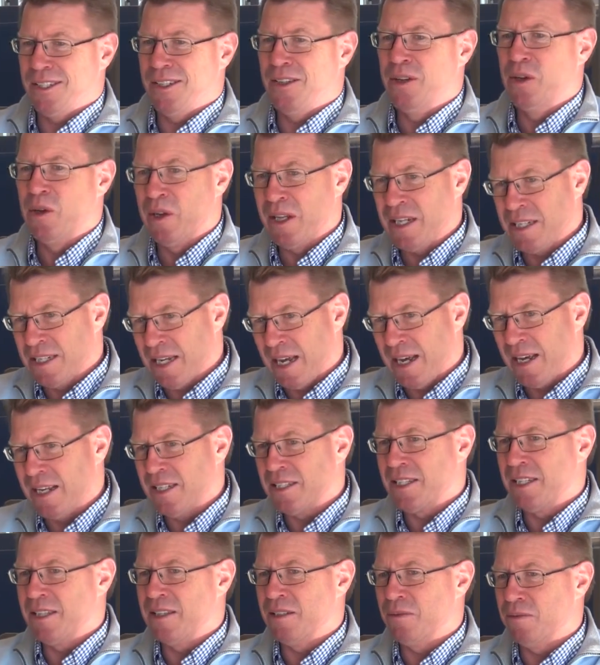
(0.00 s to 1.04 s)
early
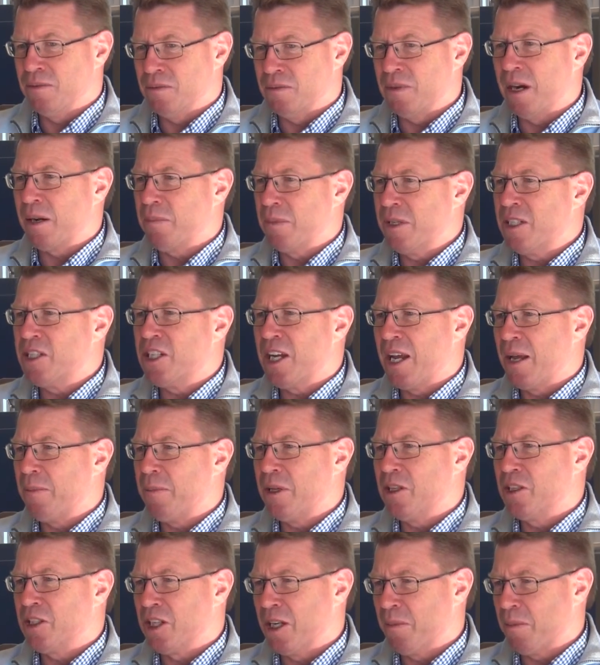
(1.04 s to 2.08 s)
days in the Rugby
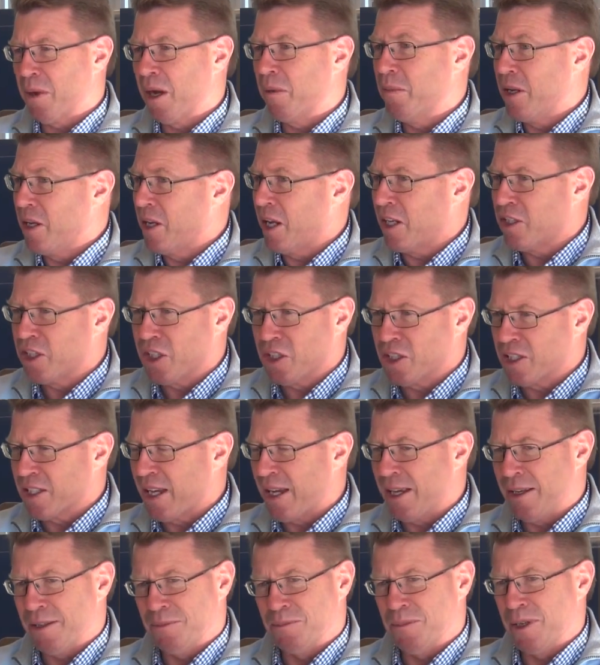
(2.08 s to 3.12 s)
Championship. I mean, as you
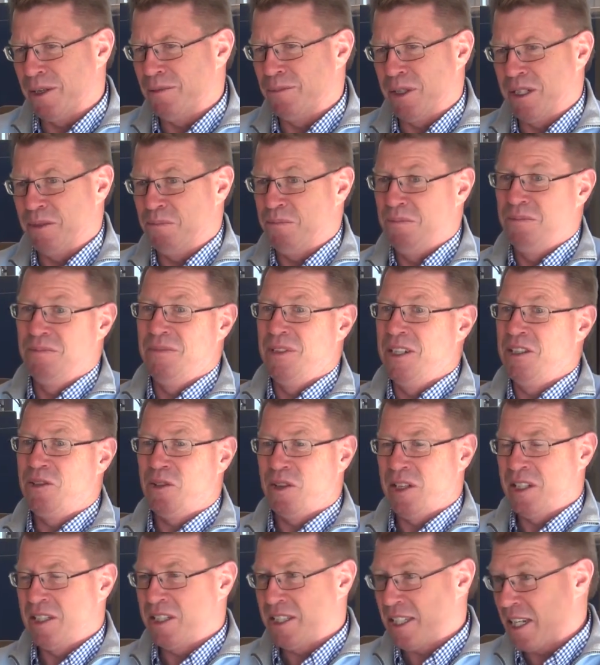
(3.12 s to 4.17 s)
say, we're
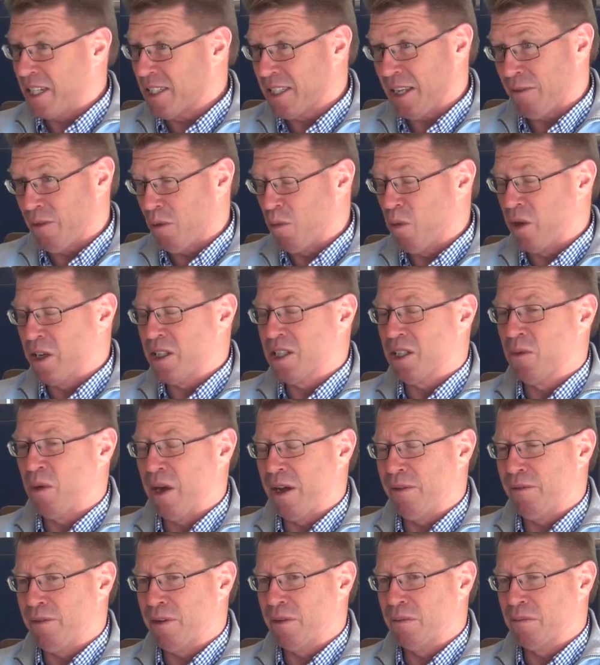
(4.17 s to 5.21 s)
literally 6-7 weeks
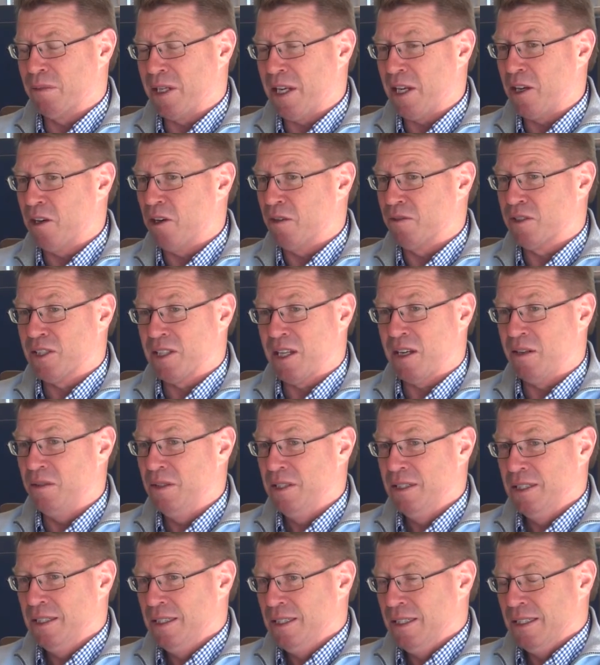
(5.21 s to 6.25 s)
away from kickoff. So
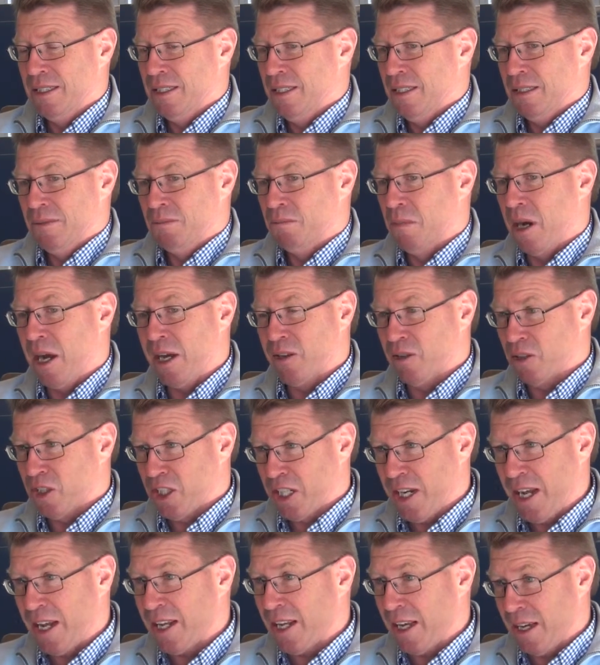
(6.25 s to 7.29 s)
Michael
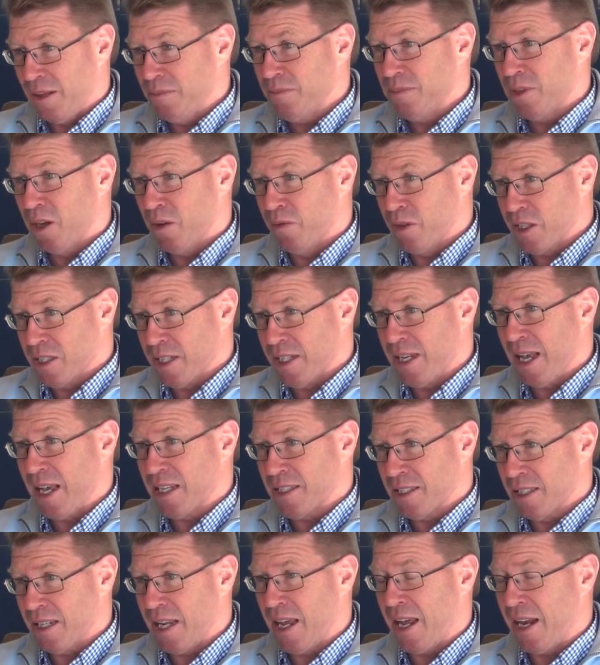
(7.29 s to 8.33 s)
Checker obviously
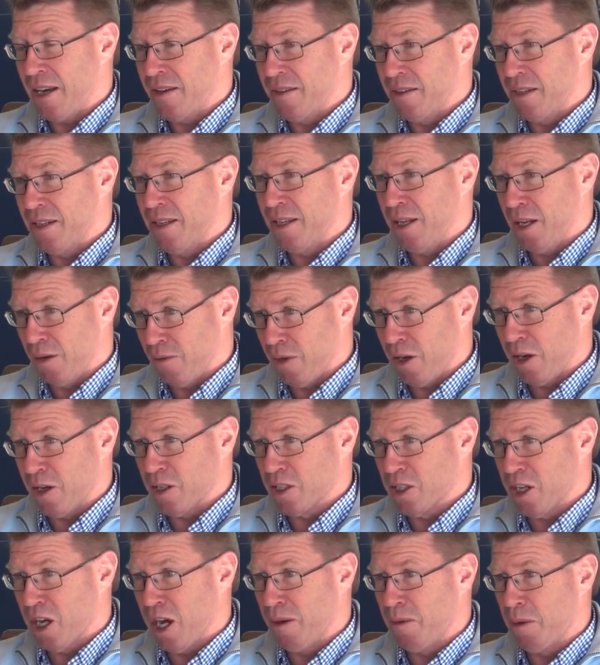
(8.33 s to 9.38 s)
hasn't had a hell of a lot of
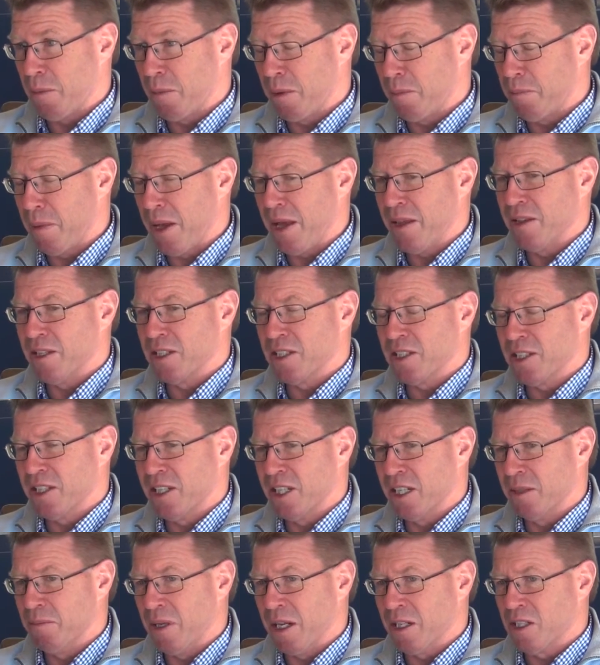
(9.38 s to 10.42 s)
time to prepare this
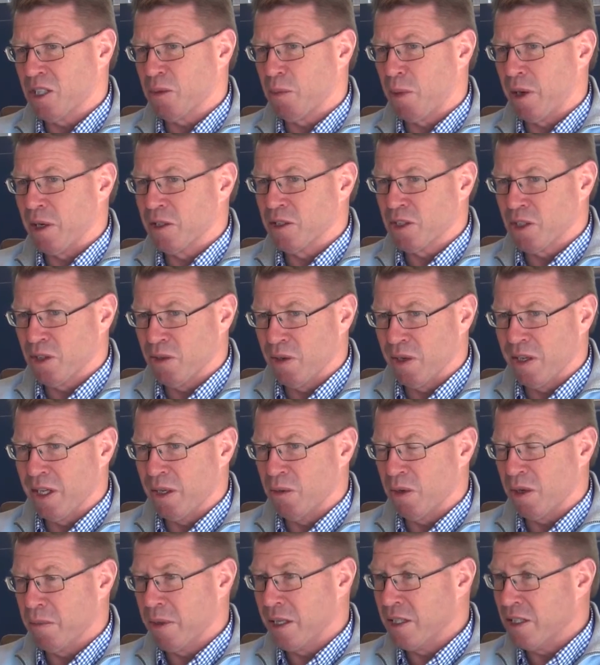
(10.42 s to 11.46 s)
team. Spring tour, he
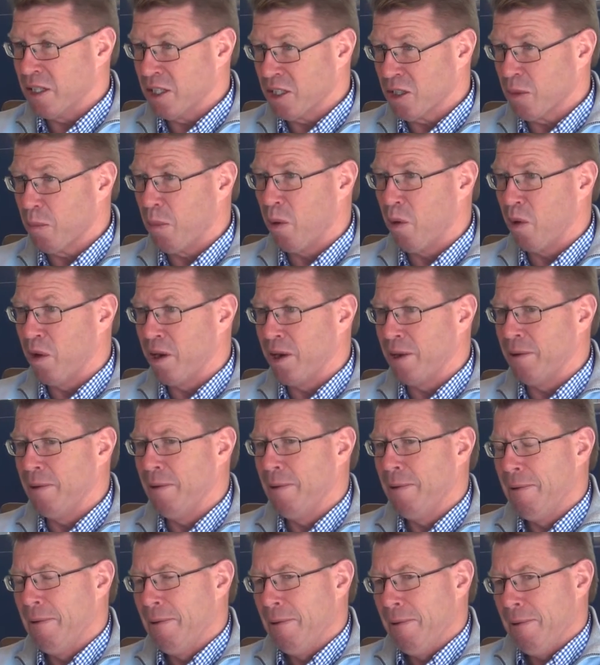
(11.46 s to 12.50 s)
would have been disappointed.
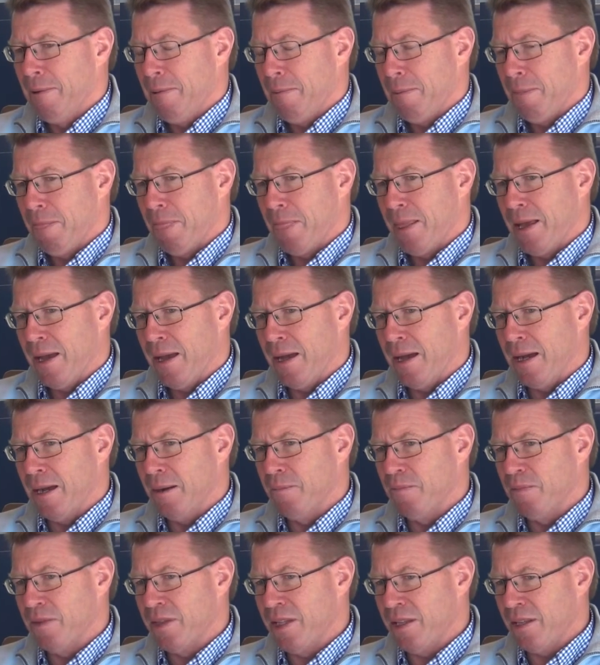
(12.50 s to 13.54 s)

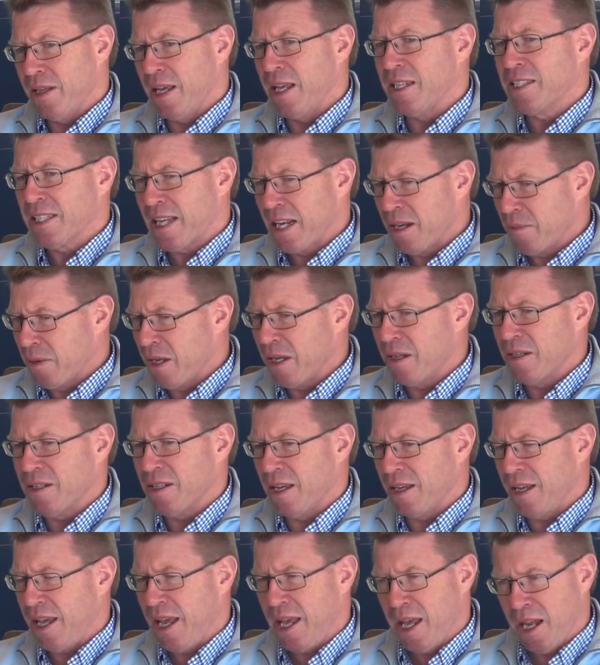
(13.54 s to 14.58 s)
It's going to be
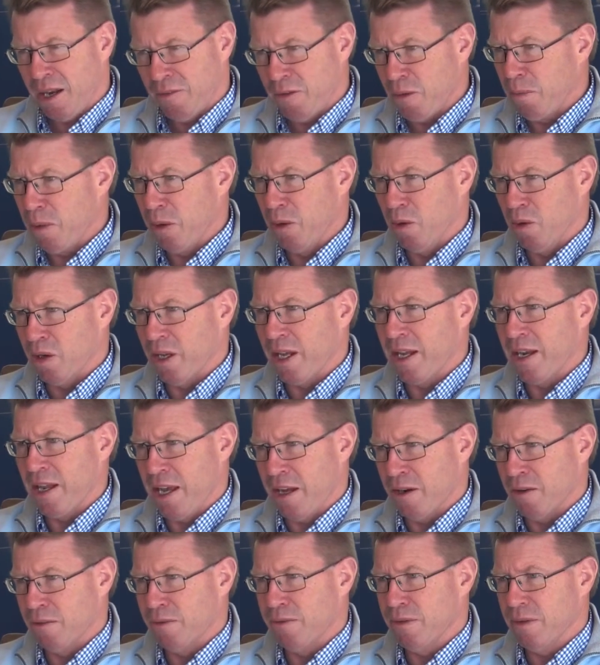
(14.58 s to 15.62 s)
a hell of a pool to get
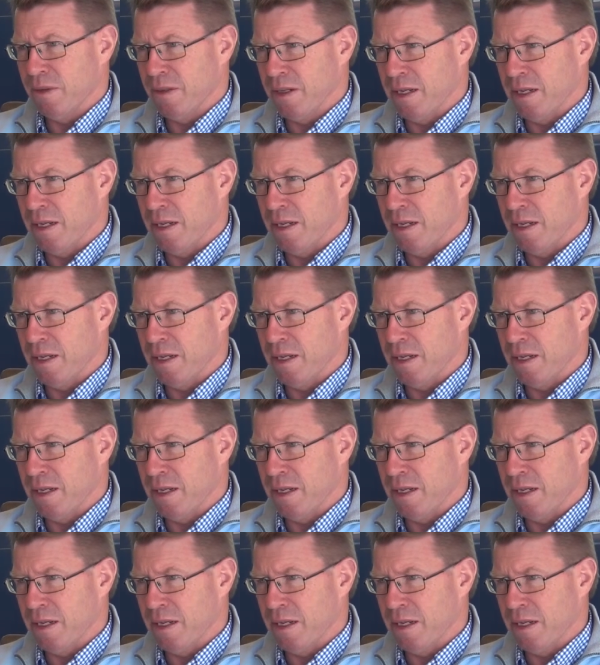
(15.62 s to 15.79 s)
out of.